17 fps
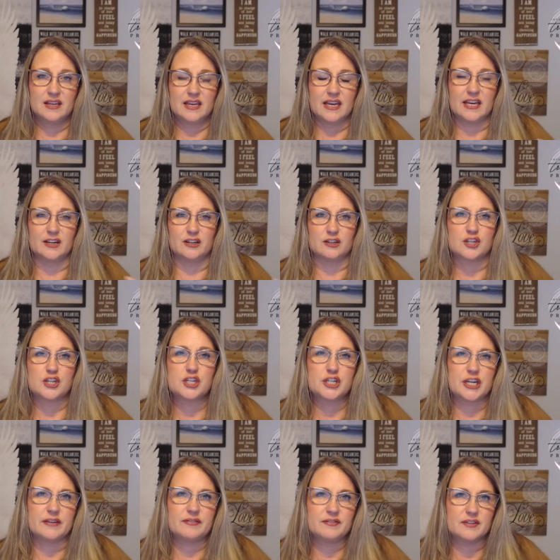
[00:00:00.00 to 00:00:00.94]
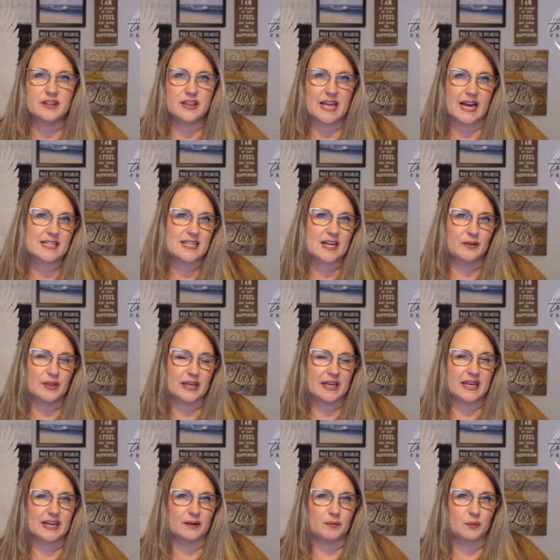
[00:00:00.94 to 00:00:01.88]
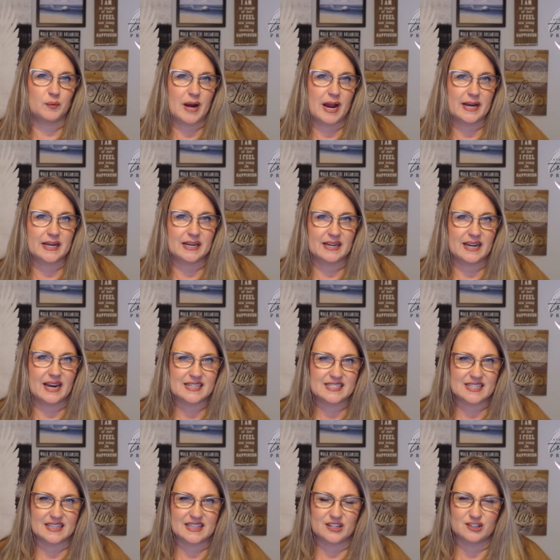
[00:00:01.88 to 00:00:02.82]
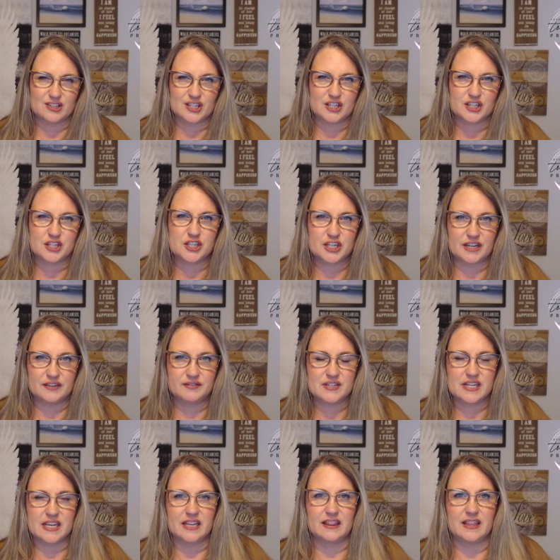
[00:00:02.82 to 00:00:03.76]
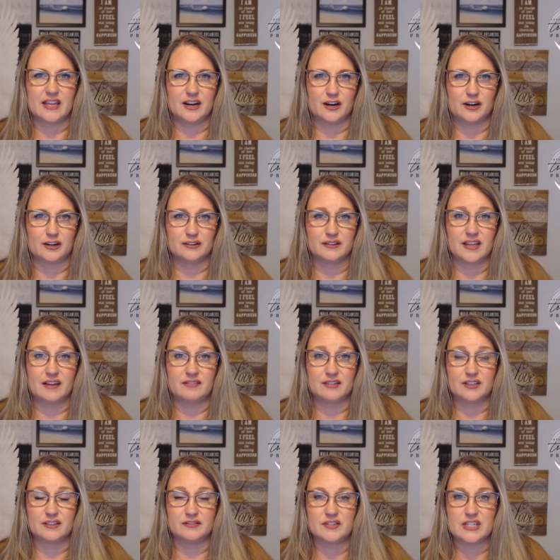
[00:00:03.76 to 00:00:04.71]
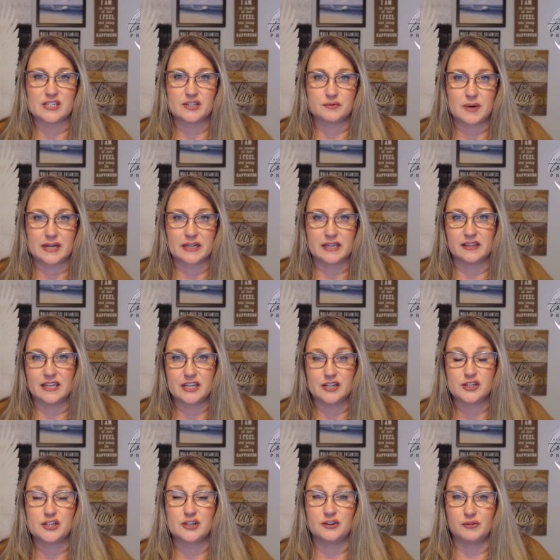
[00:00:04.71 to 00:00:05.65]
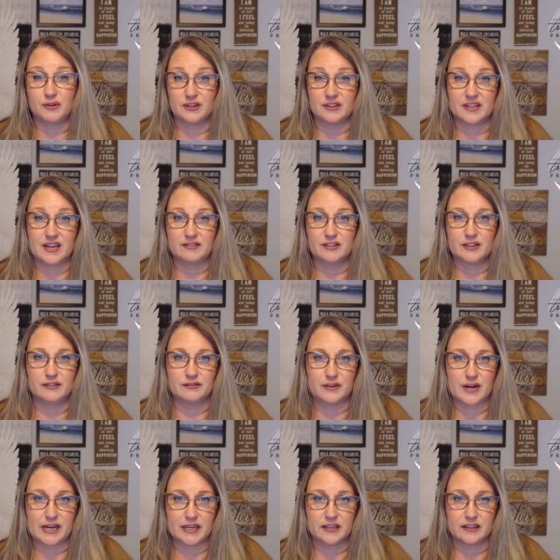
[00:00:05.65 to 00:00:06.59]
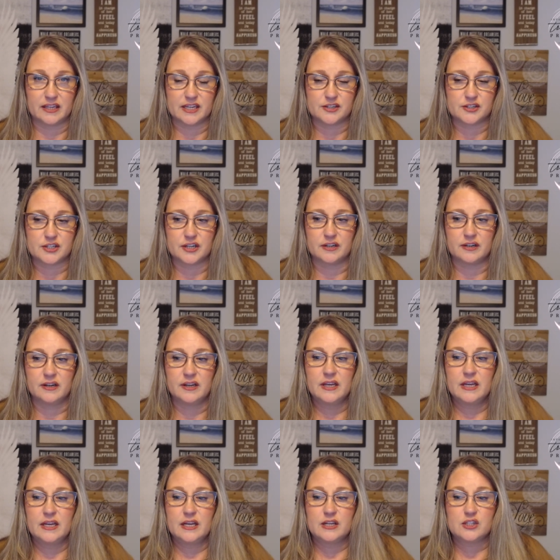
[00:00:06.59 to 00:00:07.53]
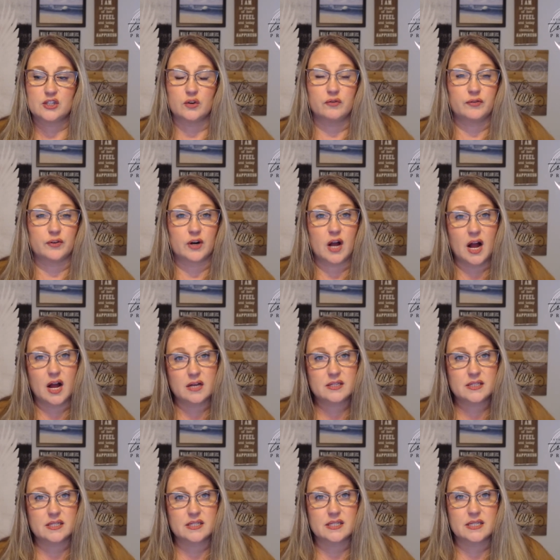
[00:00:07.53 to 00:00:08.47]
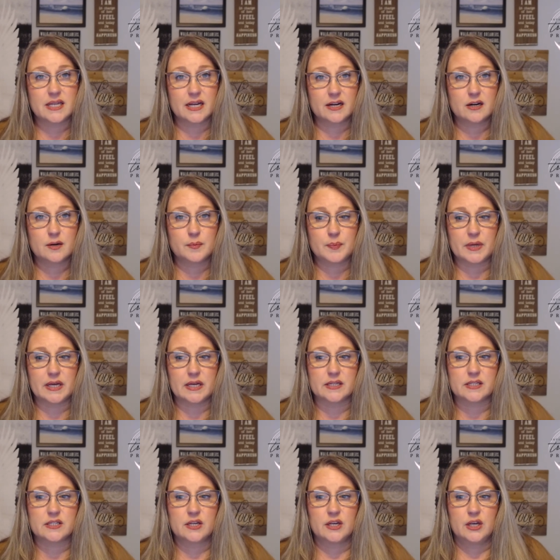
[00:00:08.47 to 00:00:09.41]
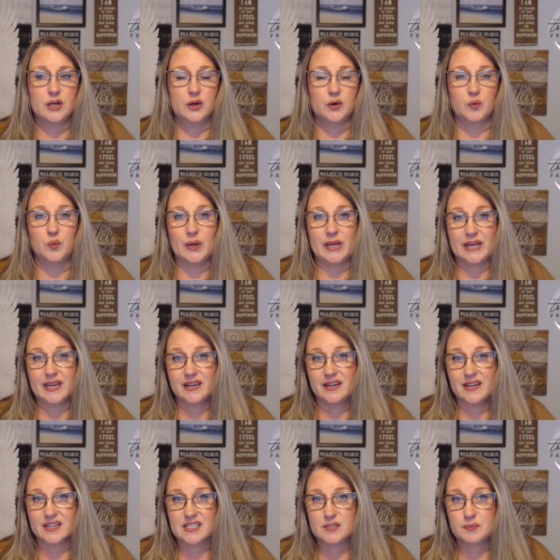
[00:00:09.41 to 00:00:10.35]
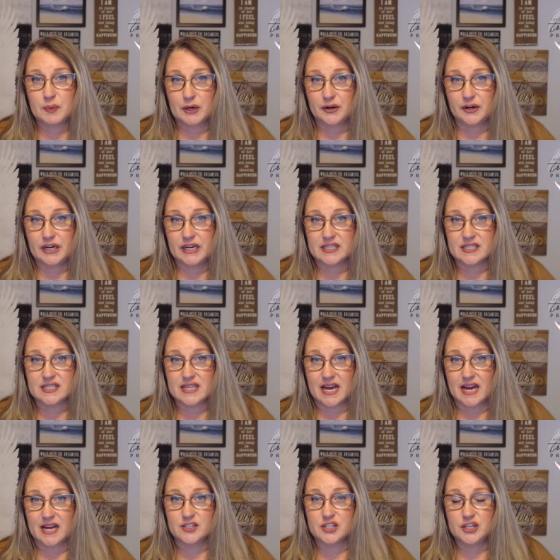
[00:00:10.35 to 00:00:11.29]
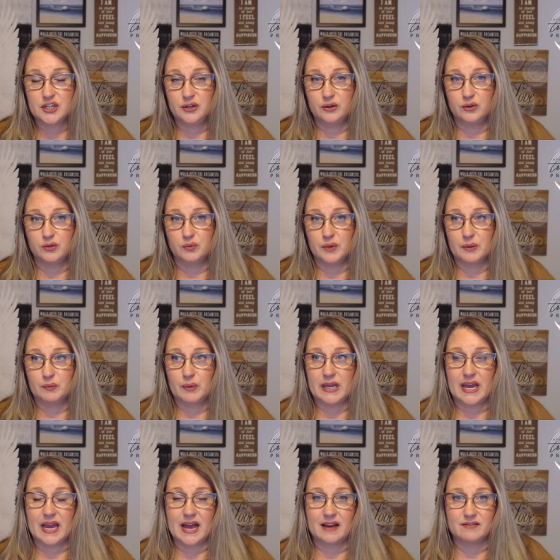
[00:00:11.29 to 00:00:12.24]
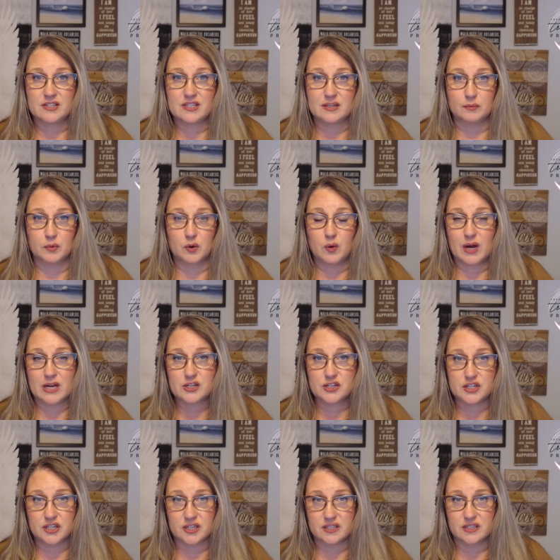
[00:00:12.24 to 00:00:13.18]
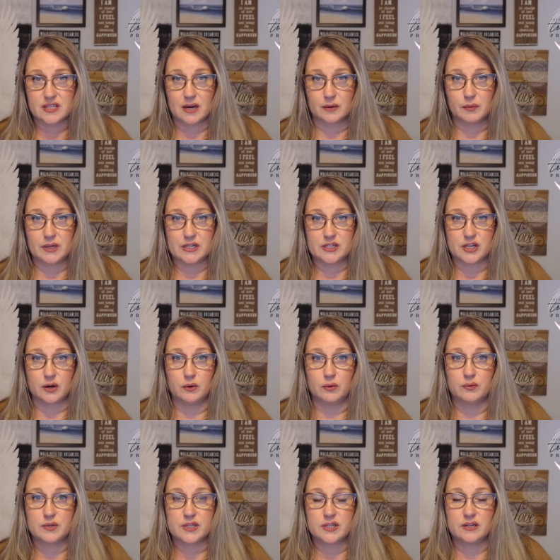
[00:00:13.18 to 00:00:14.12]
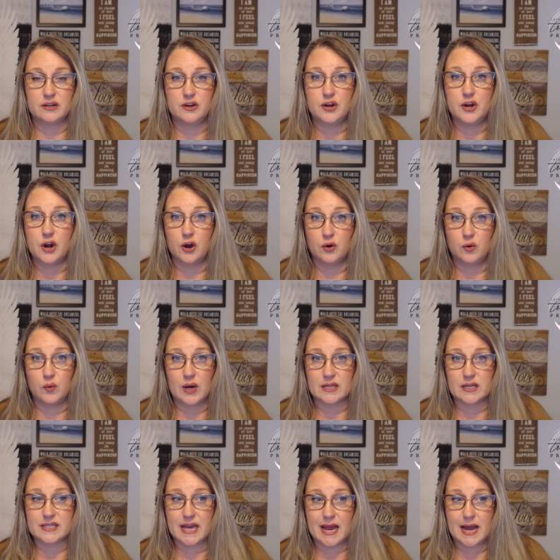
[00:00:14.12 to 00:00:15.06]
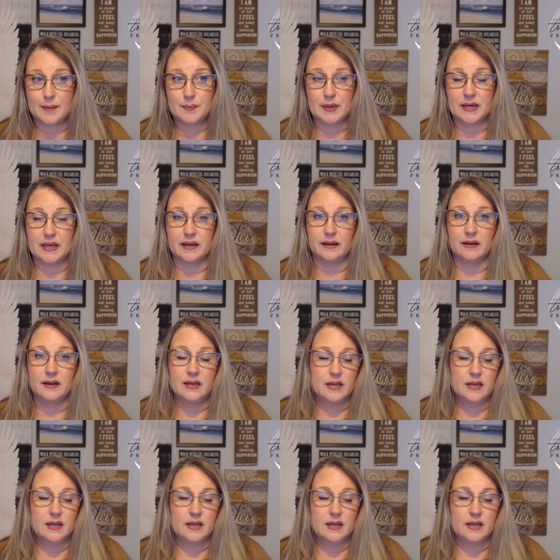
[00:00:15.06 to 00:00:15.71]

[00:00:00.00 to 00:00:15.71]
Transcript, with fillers: it'll shift. That's how they can recognize that there's a shift in their level of dysregulation or level of regulation. So for us as therapists, we can experience that too when we have some questions that we don't know what's happening.